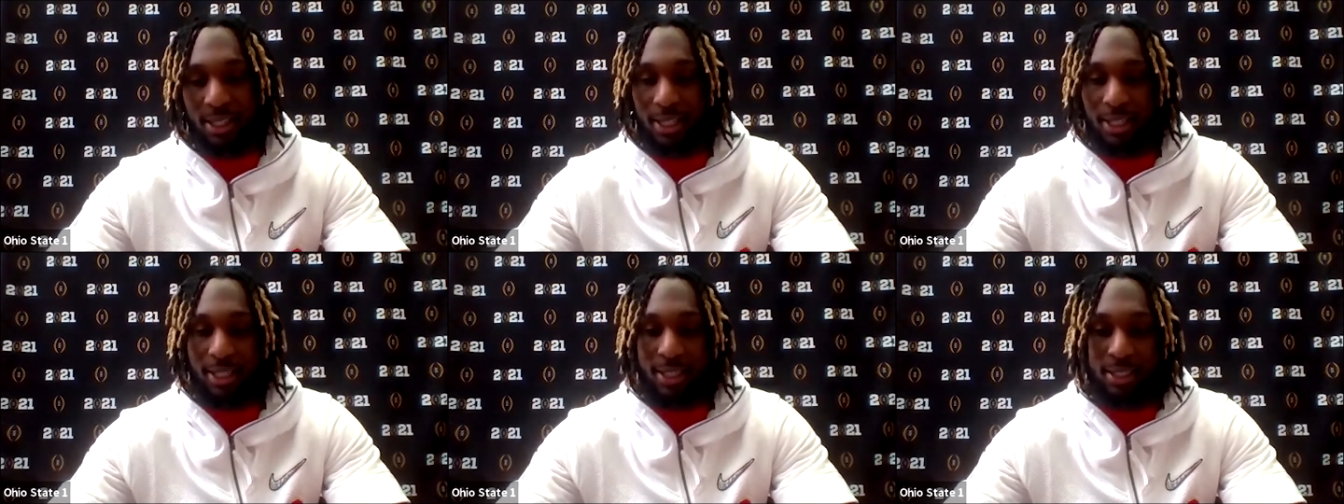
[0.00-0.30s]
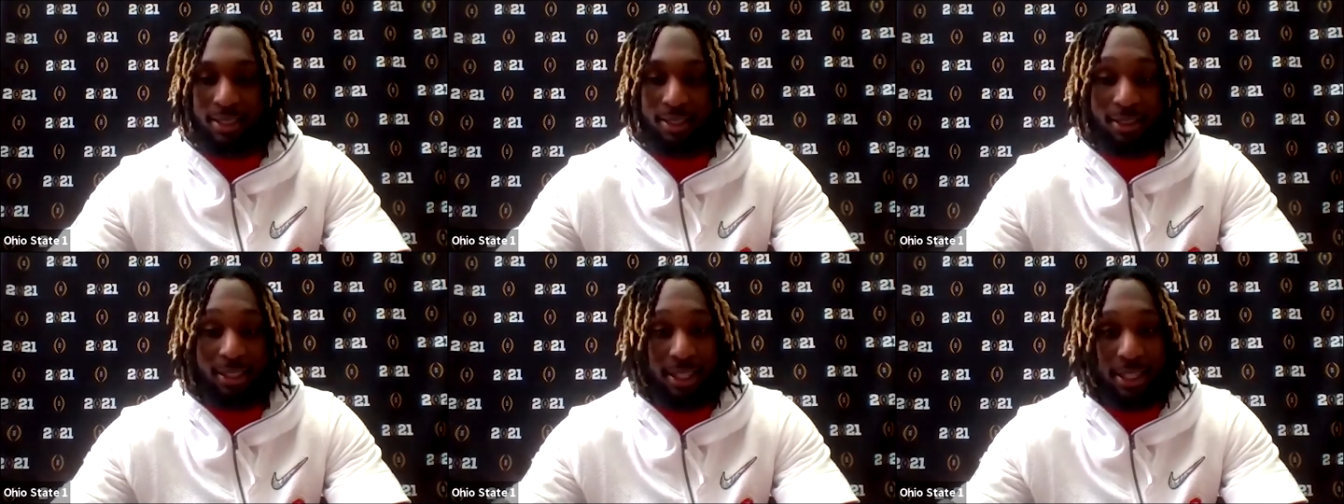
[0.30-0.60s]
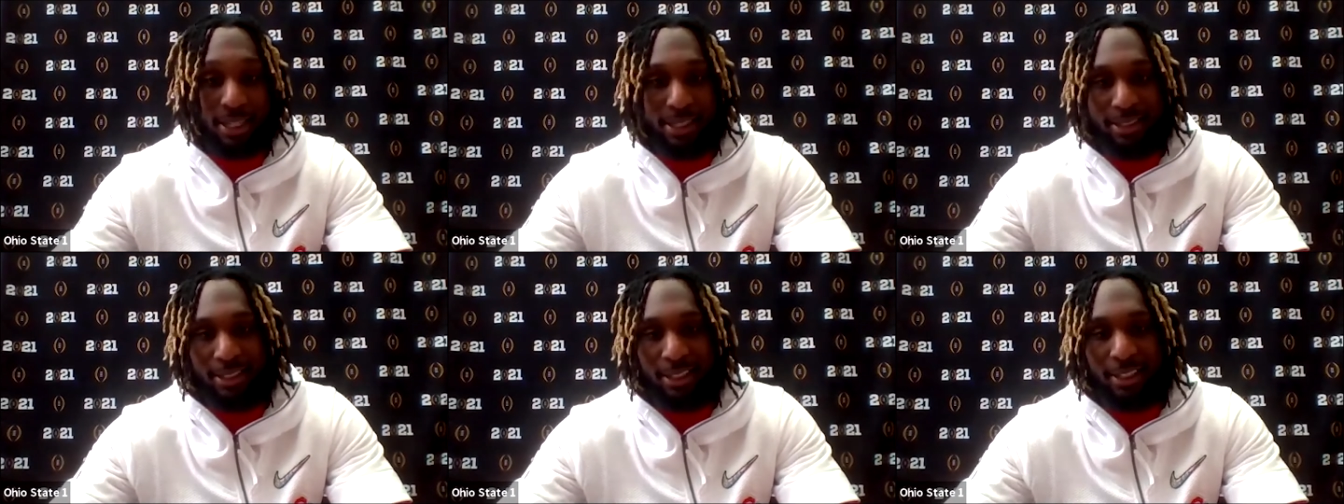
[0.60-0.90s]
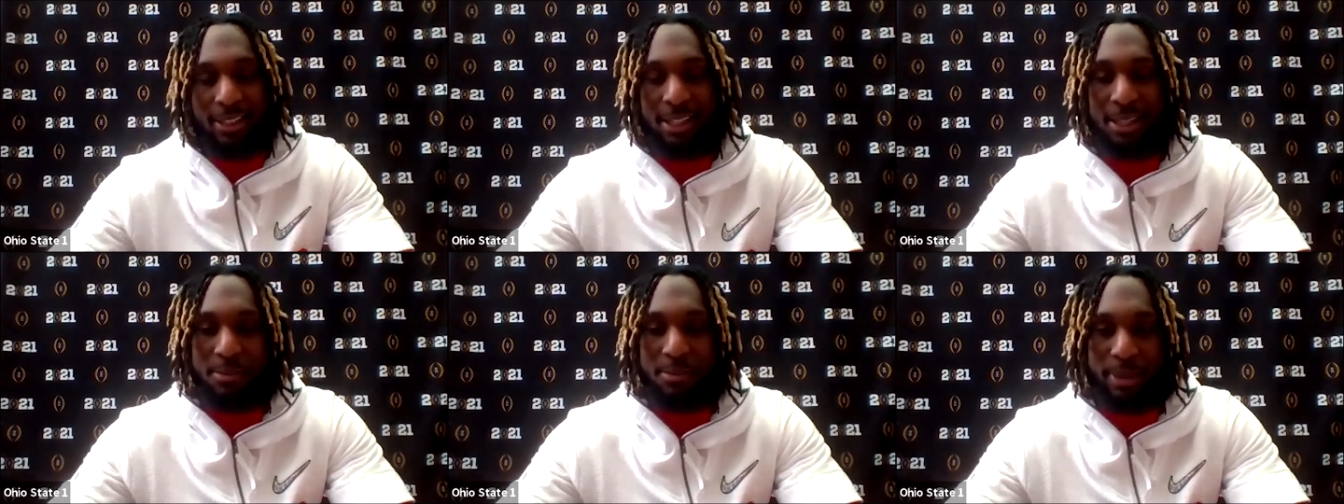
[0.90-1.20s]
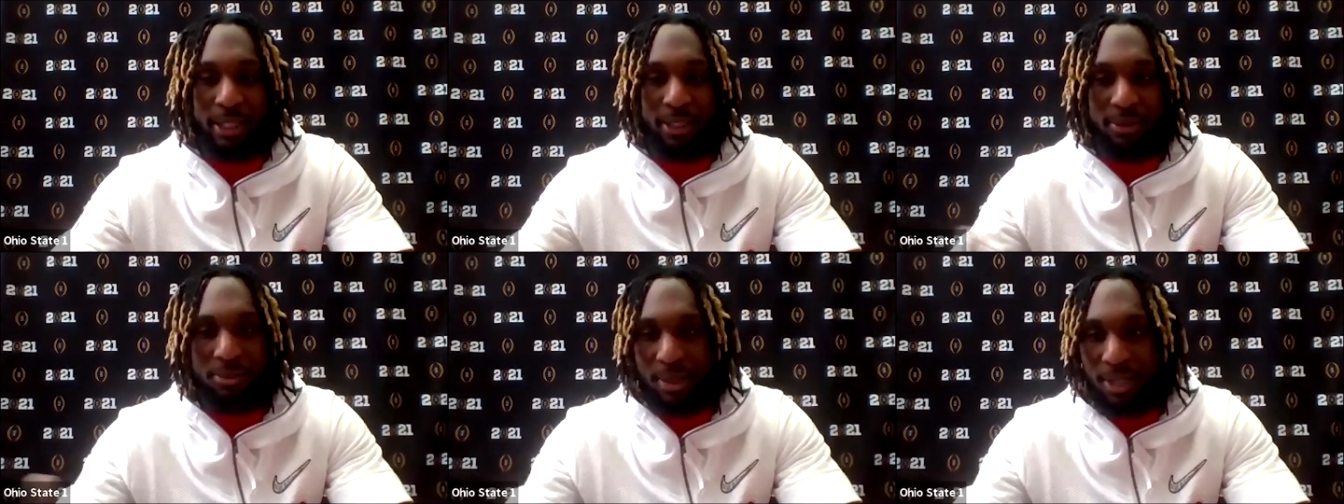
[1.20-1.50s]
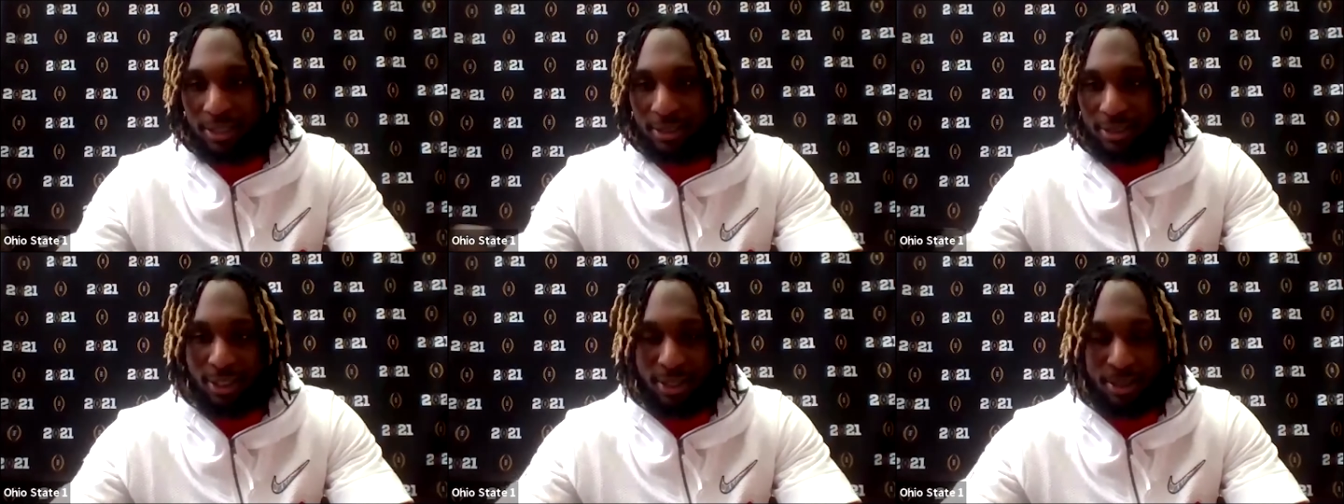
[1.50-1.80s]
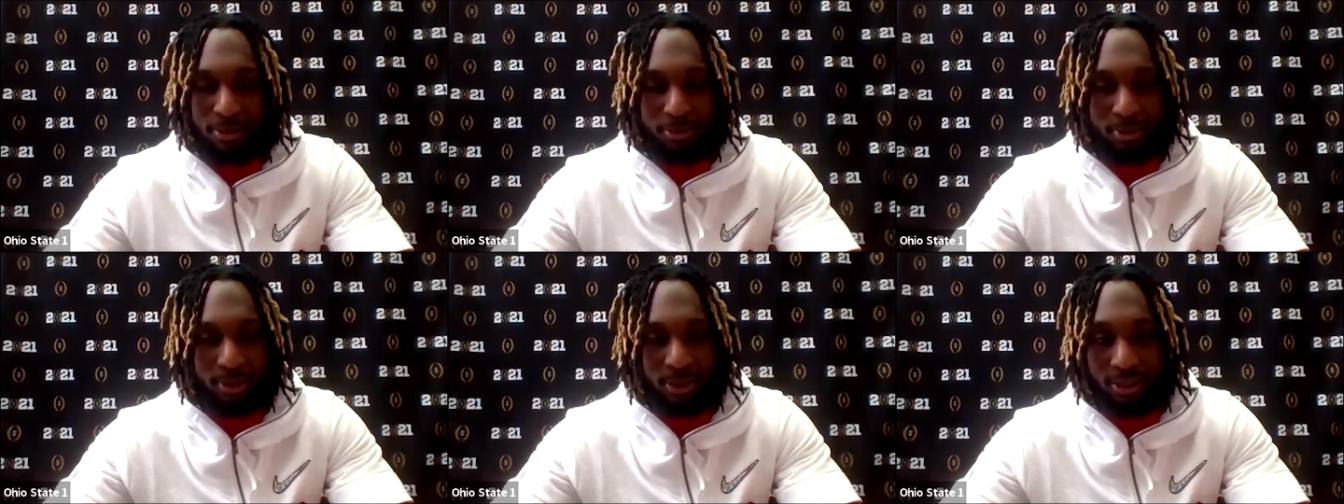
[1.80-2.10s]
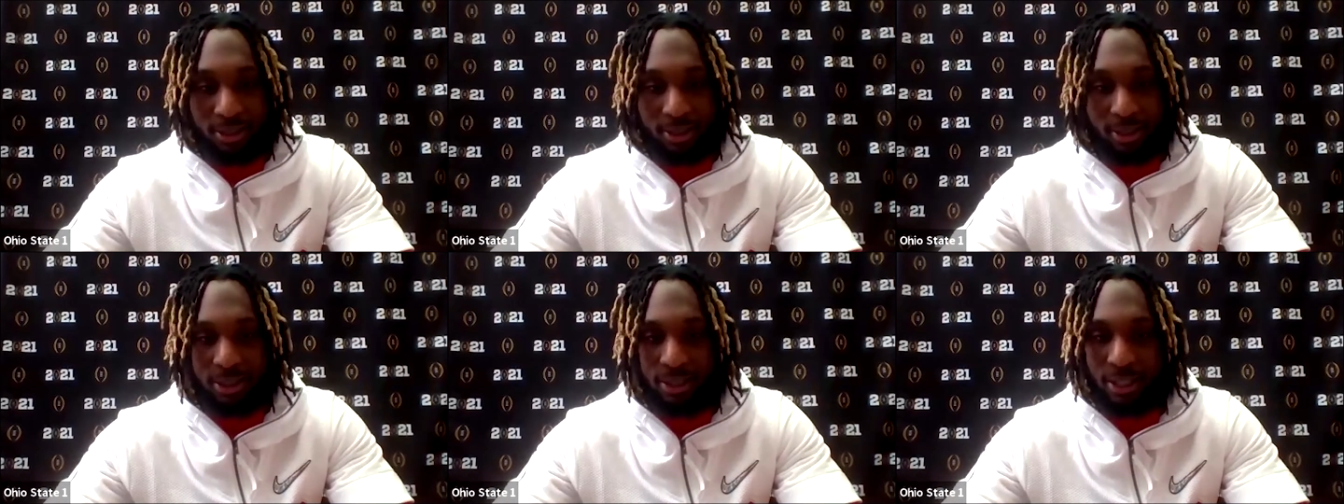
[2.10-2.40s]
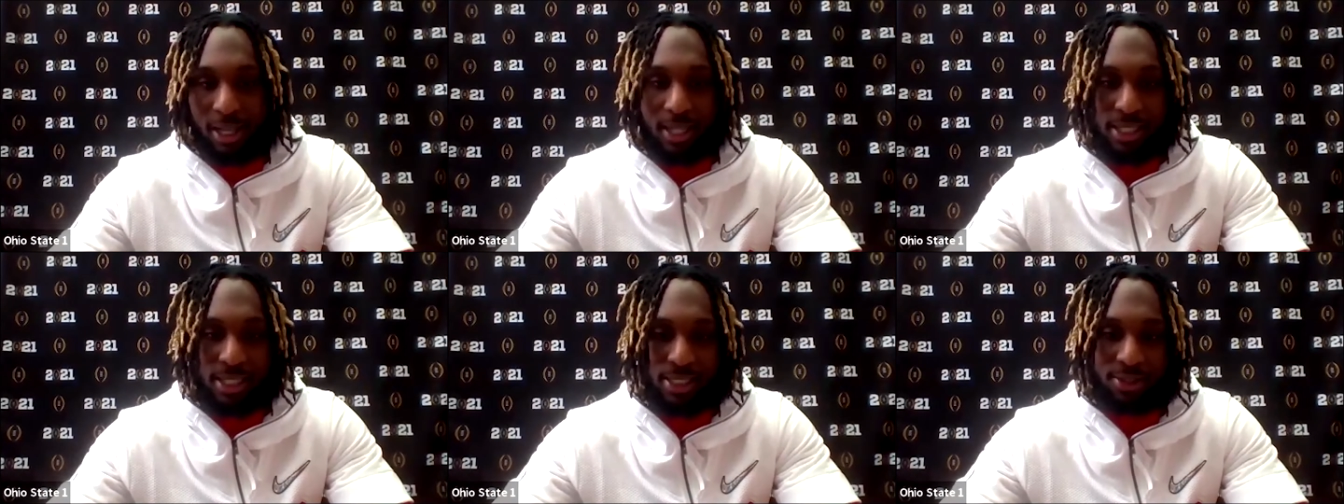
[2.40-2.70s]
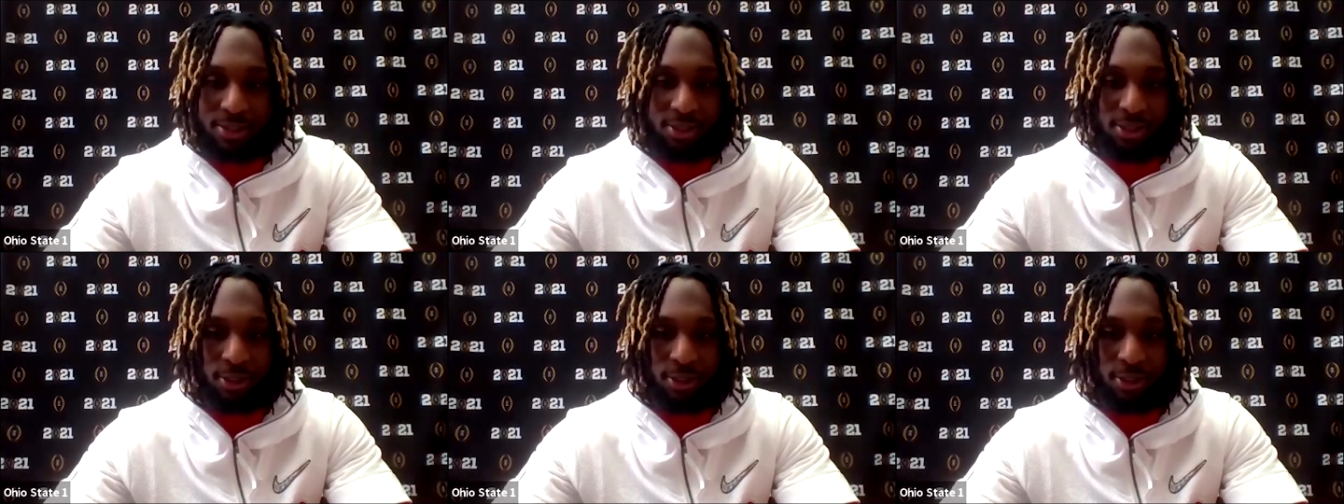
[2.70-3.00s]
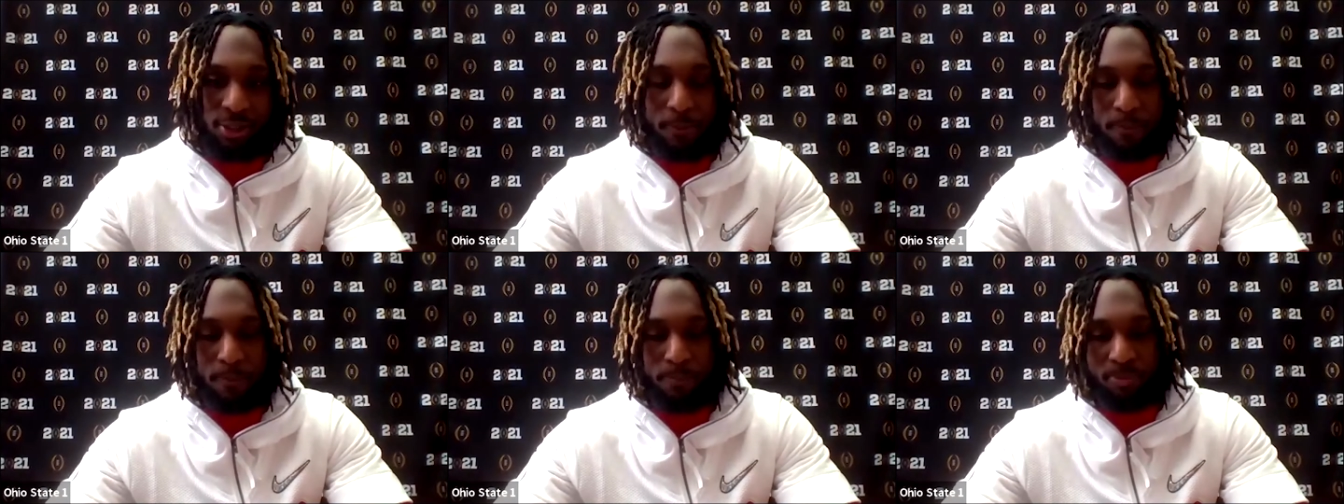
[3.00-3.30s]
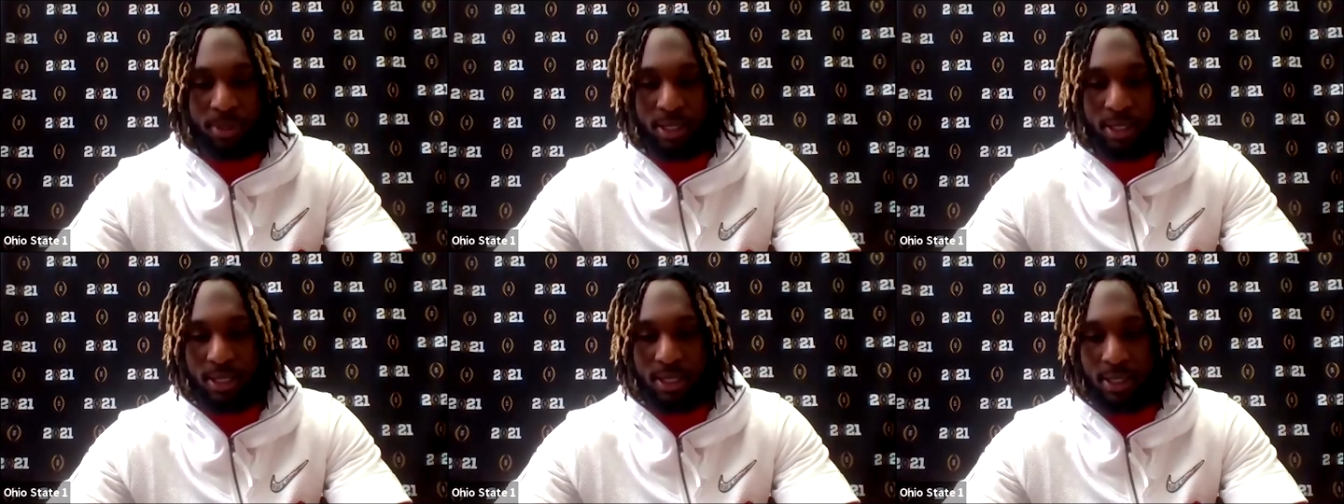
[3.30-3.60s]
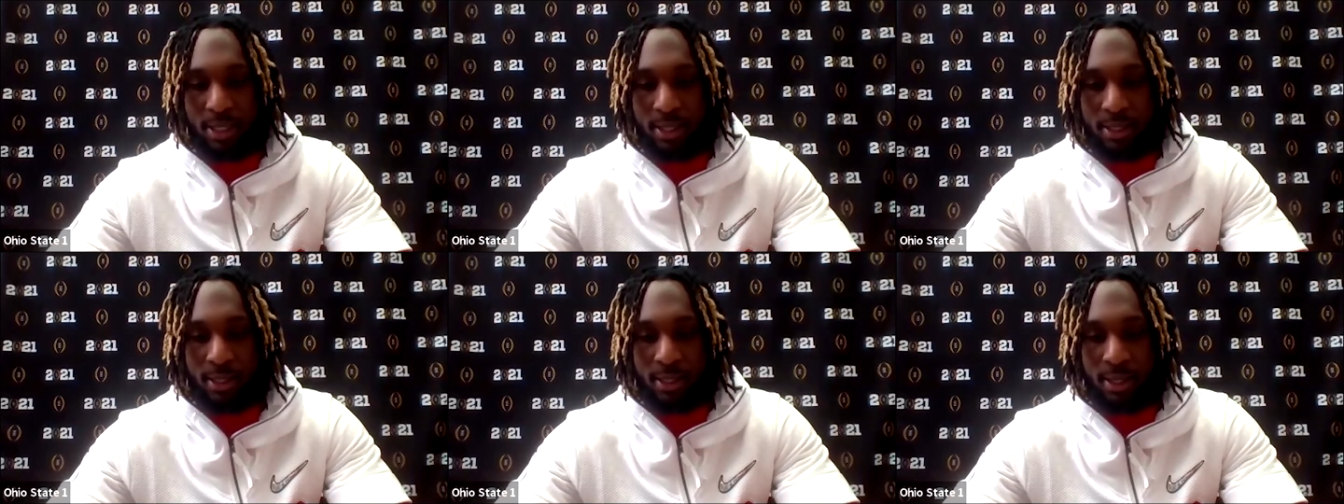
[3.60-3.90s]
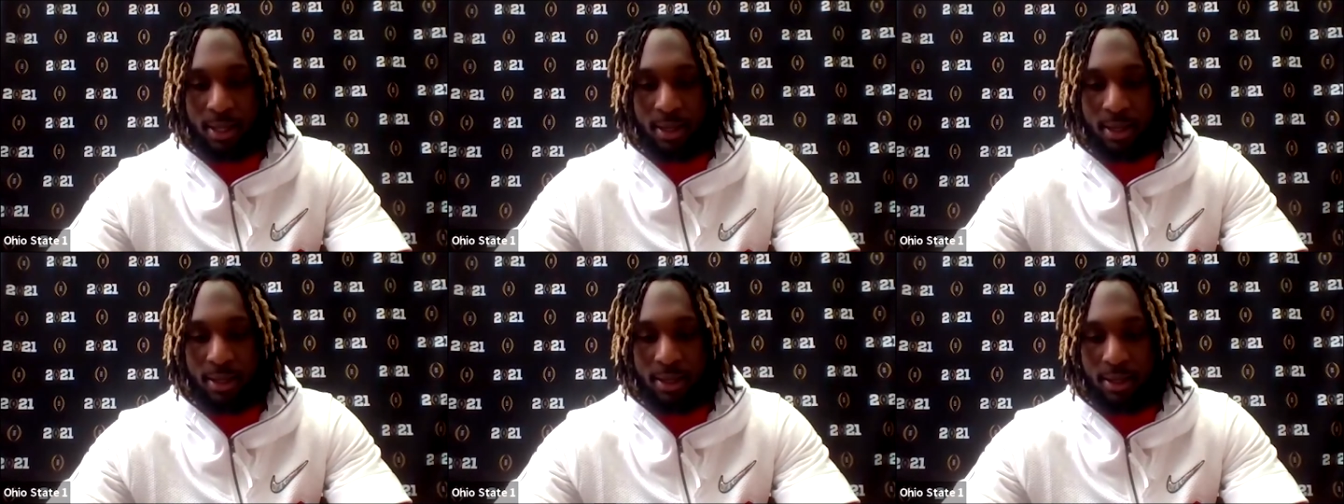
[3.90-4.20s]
And like I said, they make my job a lot easier. And,